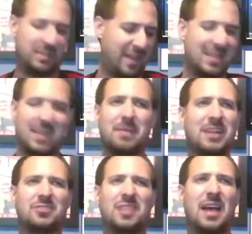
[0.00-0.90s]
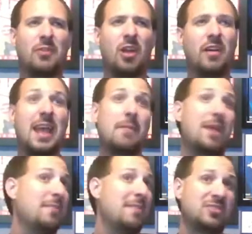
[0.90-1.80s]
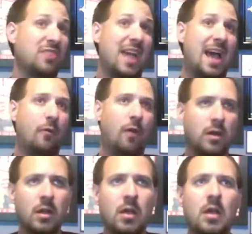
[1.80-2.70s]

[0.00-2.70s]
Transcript: If I did mention that one already, I might have mentioned that one.